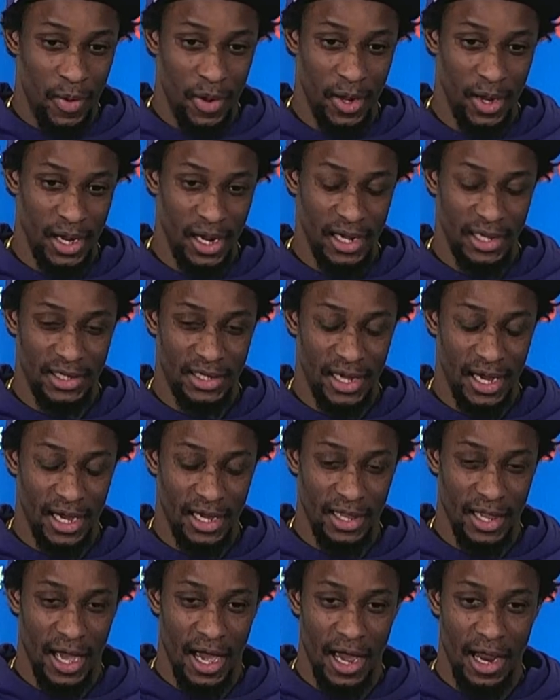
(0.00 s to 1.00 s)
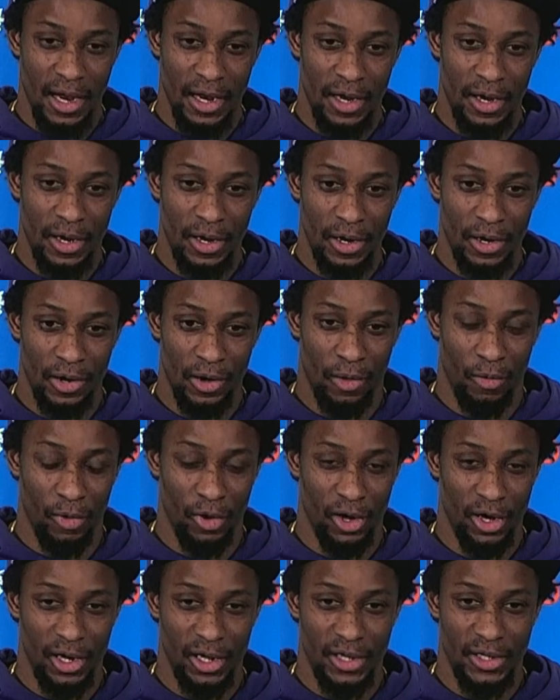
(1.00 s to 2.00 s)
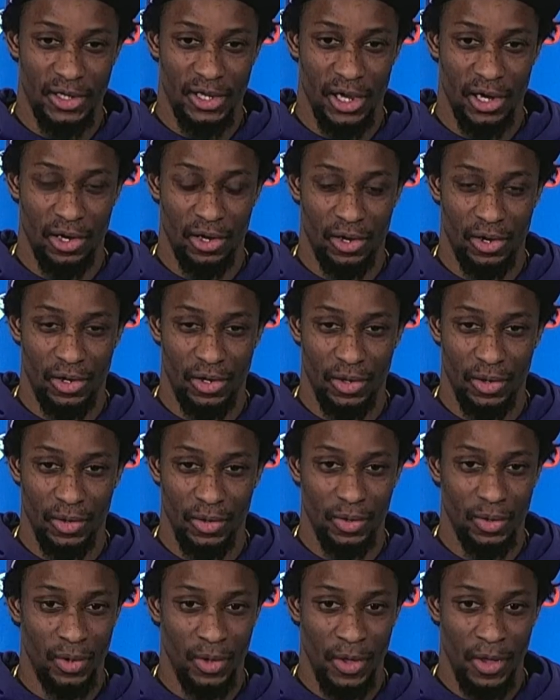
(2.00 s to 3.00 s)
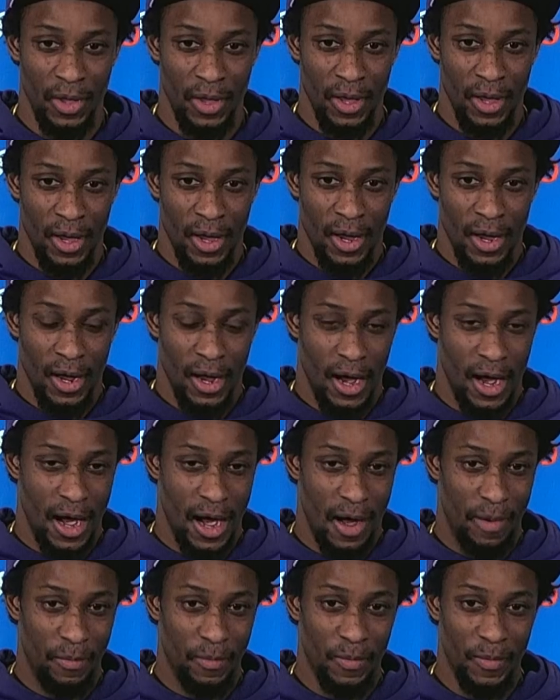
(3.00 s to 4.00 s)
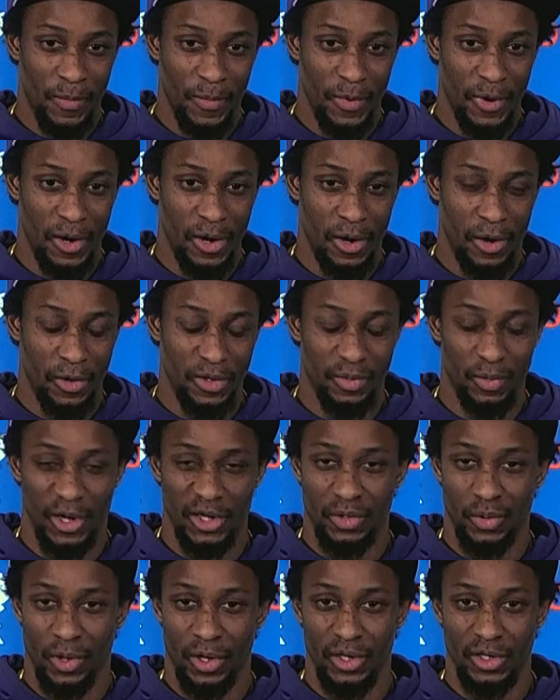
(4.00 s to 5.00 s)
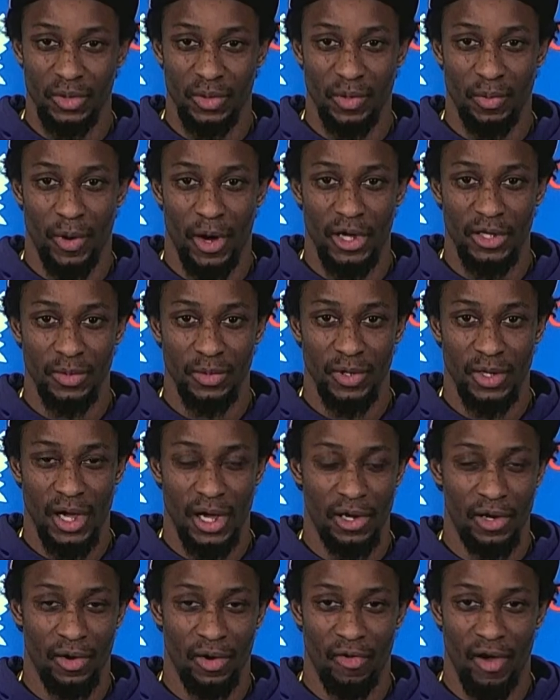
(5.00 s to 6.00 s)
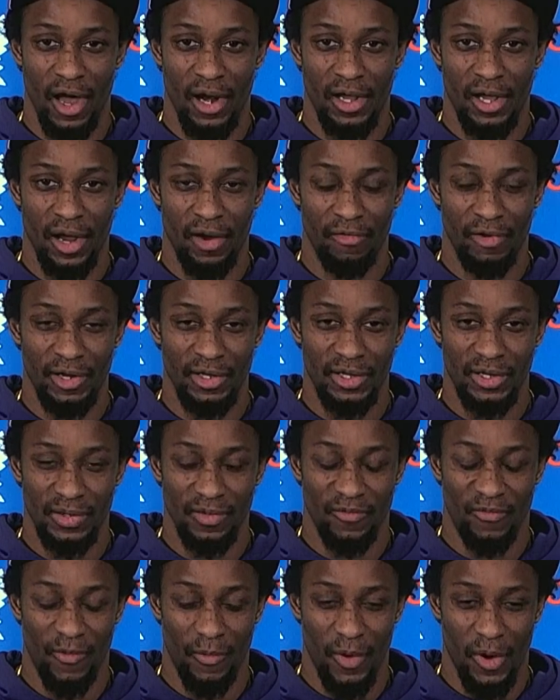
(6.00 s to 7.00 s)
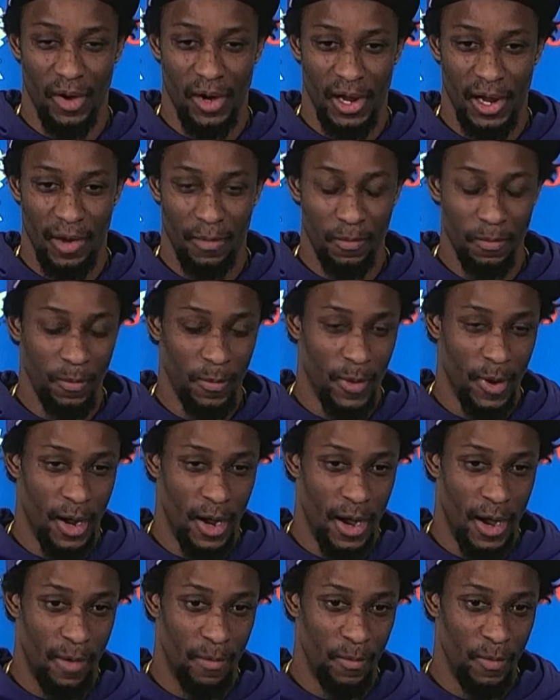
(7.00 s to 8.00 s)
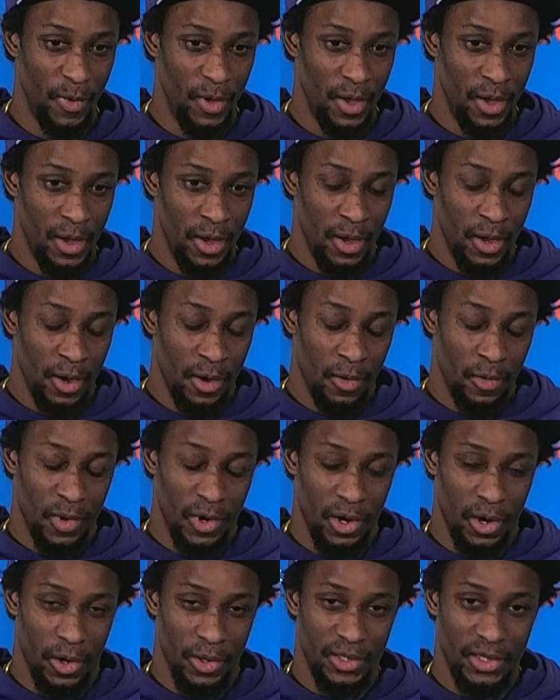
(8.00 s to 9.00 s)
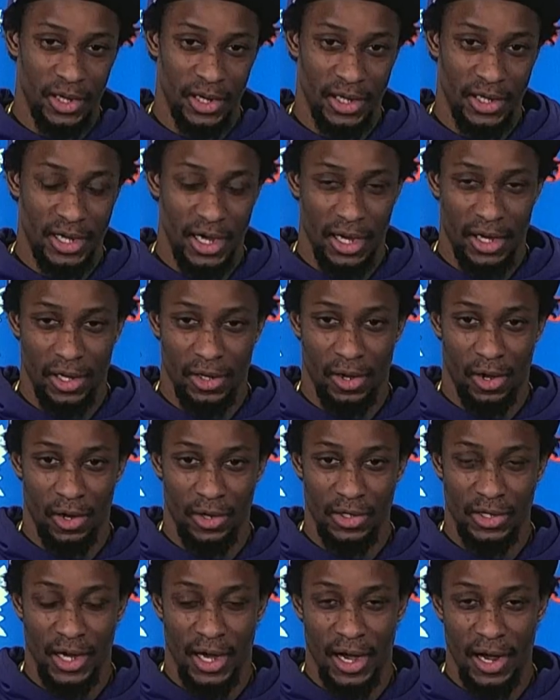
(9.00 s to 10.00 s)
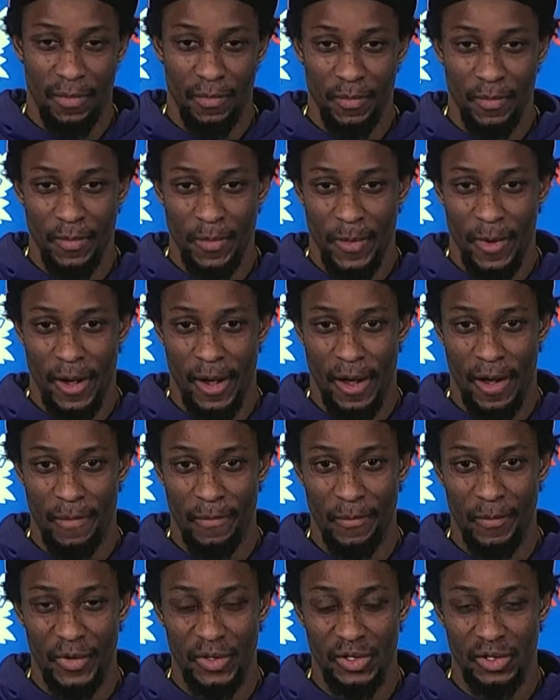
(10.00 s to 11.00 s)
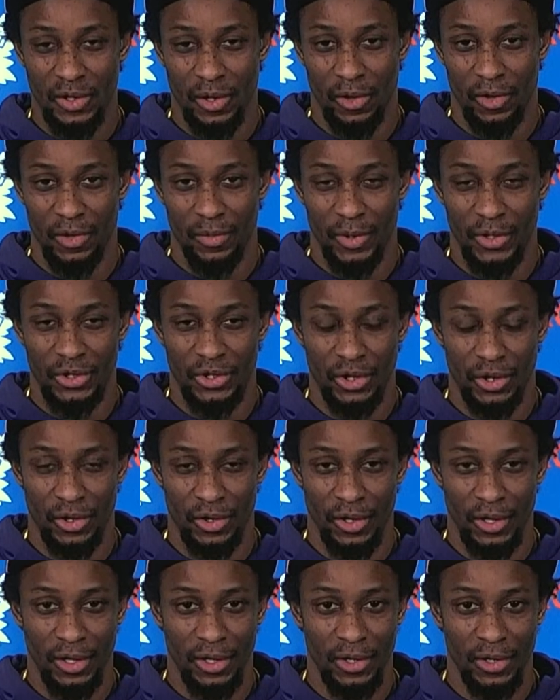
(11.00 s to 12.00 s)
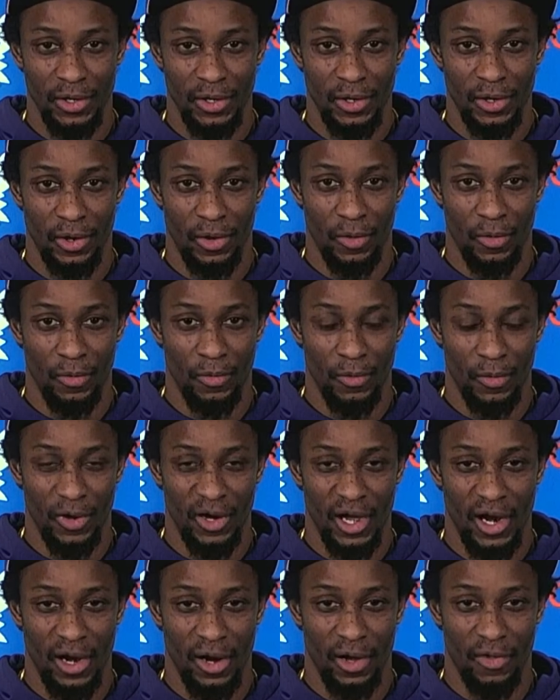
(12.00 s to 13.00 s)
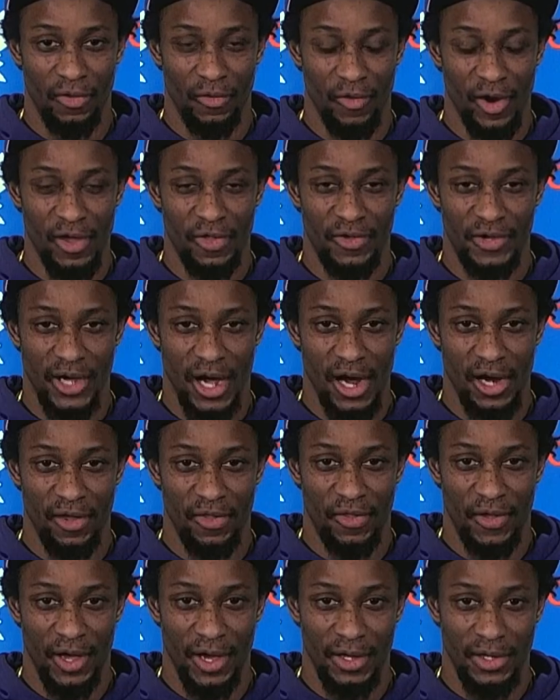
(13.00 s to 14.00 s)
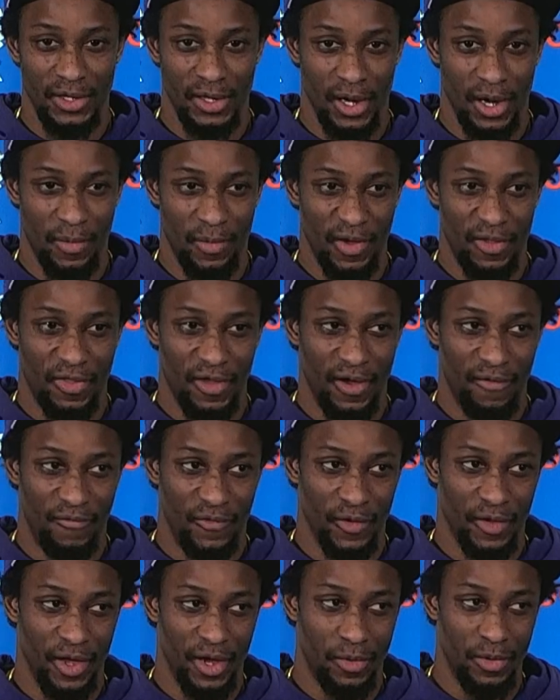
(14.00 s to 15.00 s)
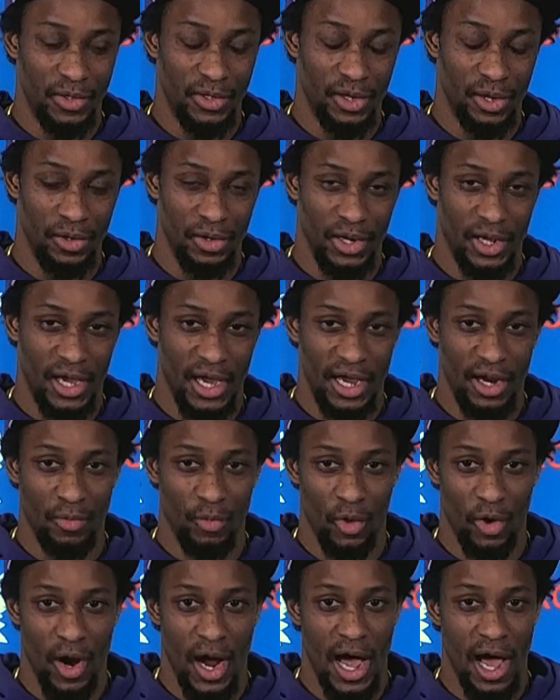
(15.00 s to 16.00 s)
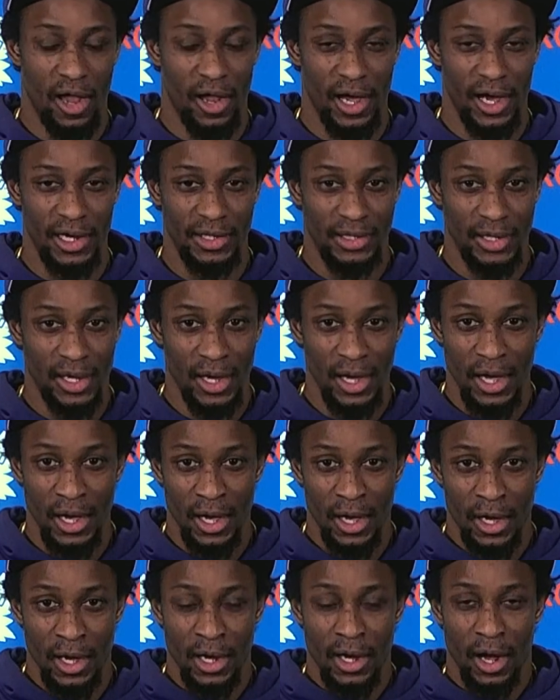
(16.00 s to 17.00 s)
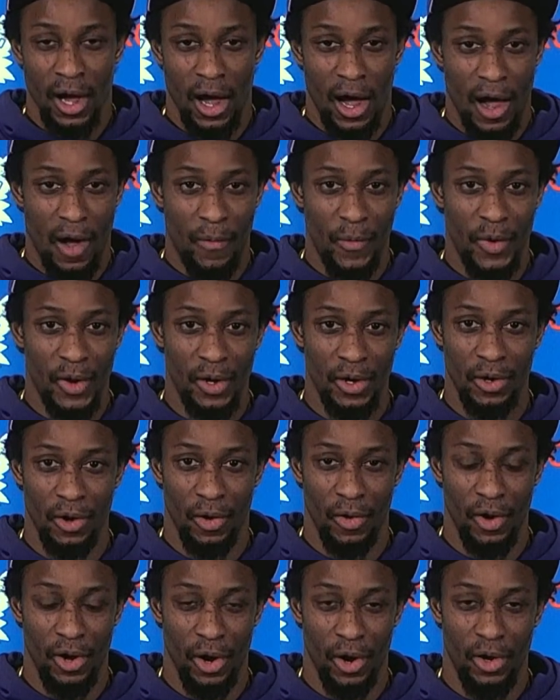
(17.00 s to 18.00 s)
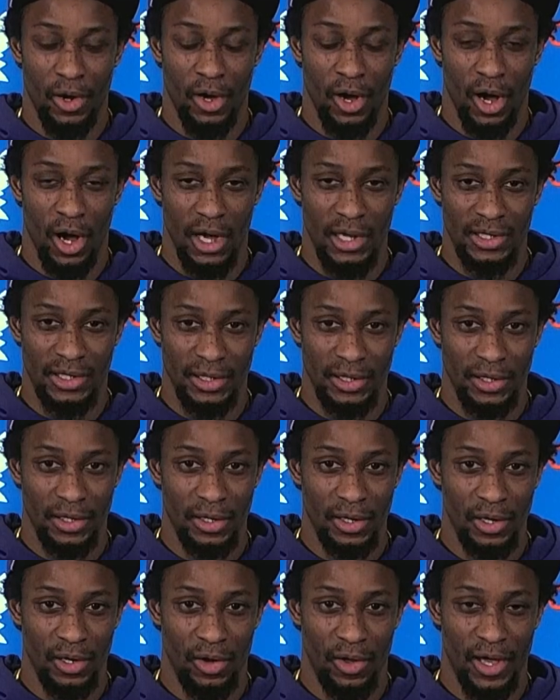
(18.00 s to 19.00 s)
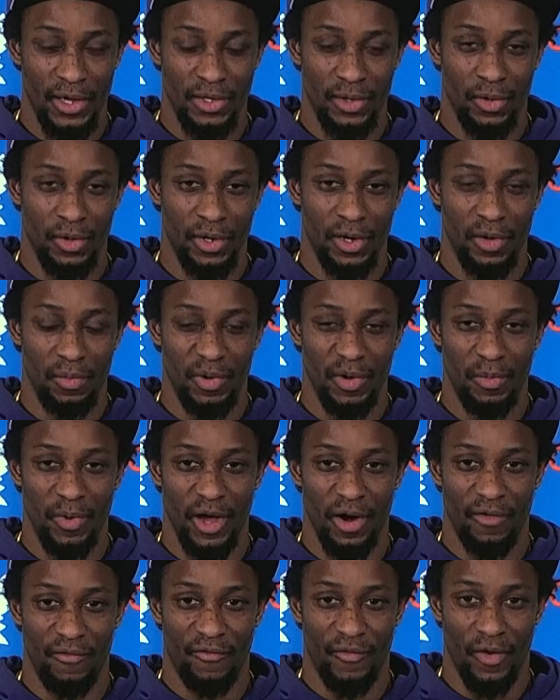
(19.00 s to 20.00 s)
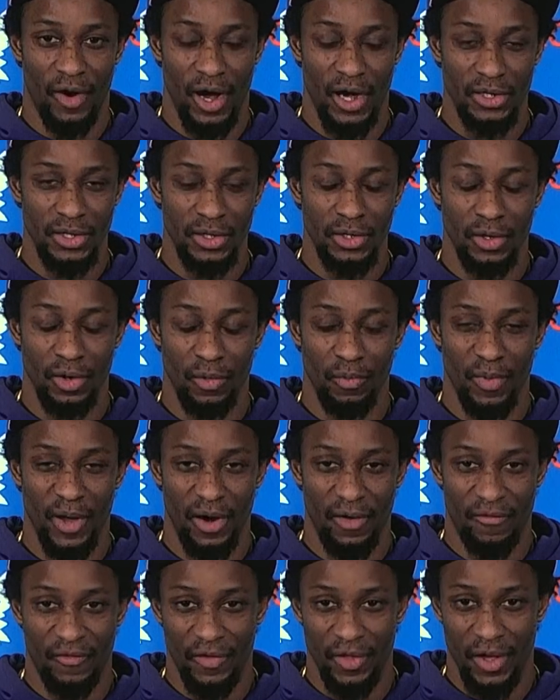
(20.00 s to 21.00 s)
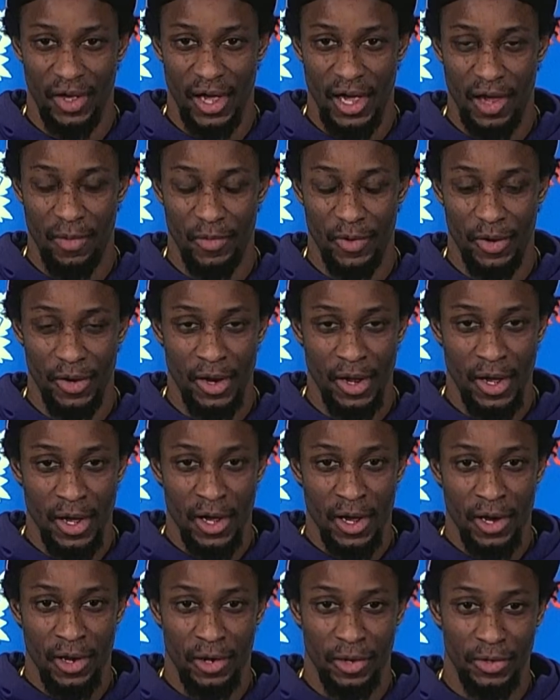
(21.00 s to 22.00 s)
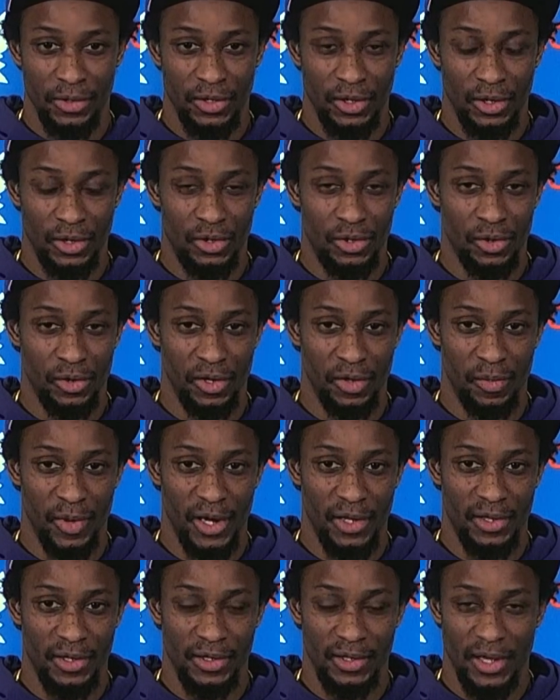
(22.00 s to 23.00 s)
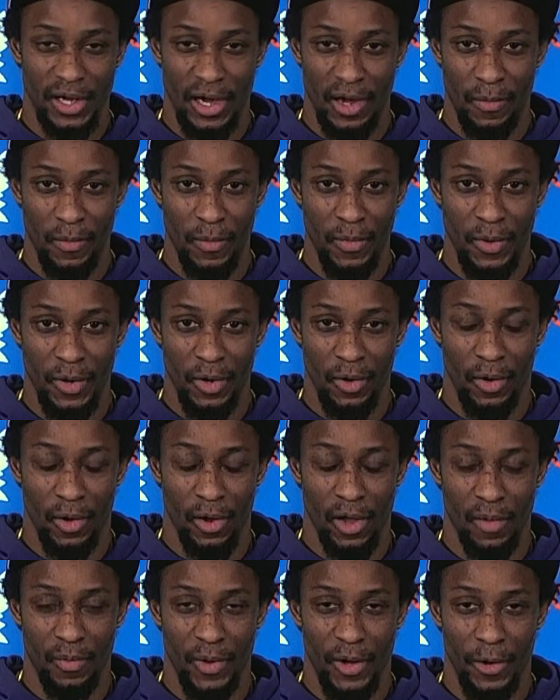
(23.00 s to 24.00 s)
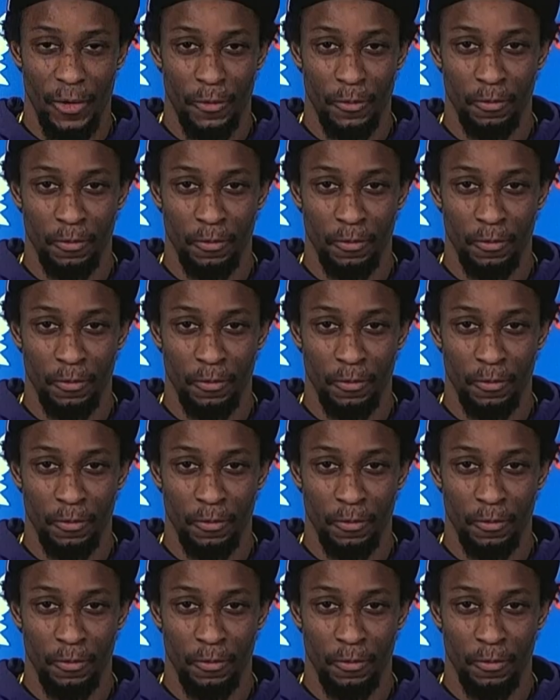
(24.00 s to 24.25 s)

in saying that, we're going to continue to do, as much work as we possibly can to eradicate racism from our game. We know it's going to take a long time, but slowly but surely, we're getting on the right side of things. I feel like we're starting to gain more allies, in our cause, and, that's only going to be better for us, better for the game, and, it's going to truly make this game, a lot better.